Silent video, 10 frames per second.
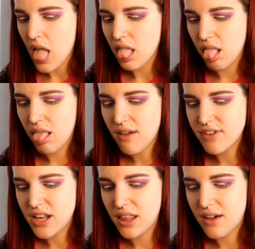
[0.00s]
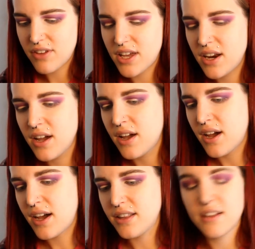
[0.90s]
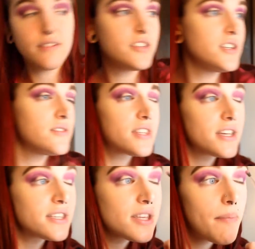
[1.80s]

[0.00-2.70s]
Love it, love it. I love to use this to